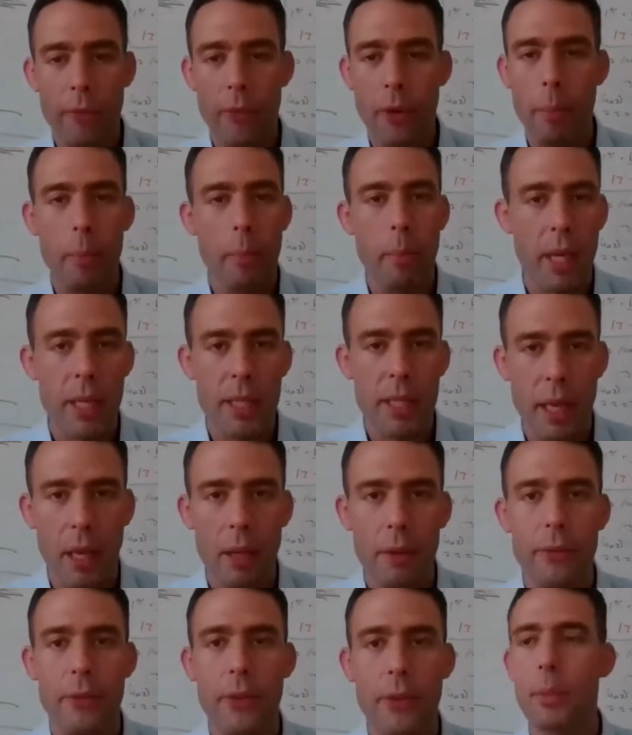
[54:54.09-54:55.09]
from
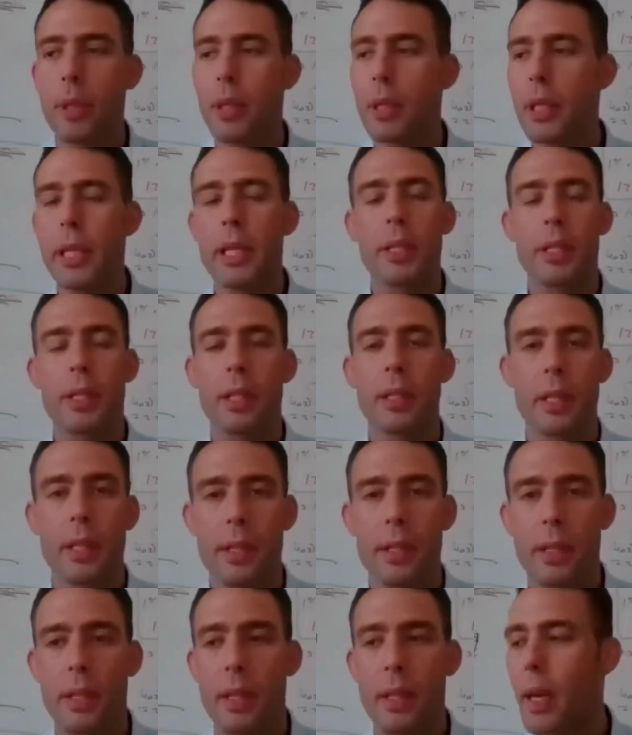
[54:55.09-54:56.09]
myself, from the leaders in
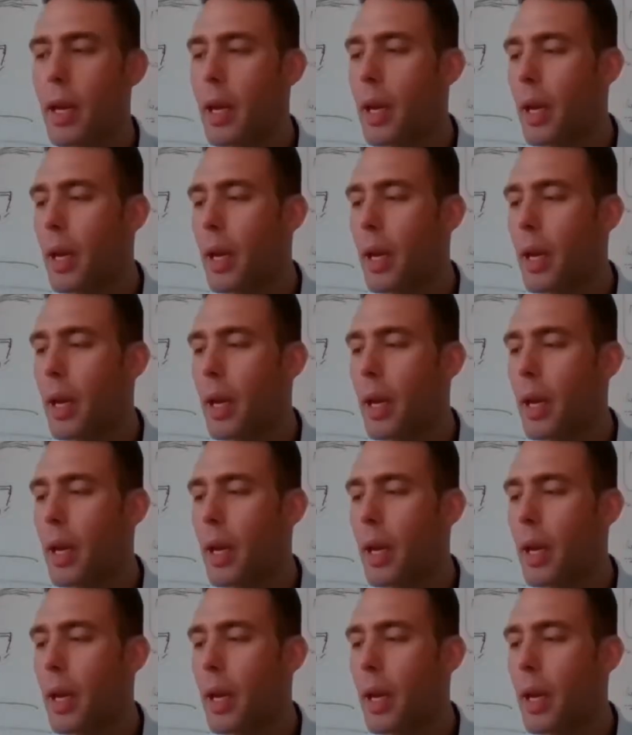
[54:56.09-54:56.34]
this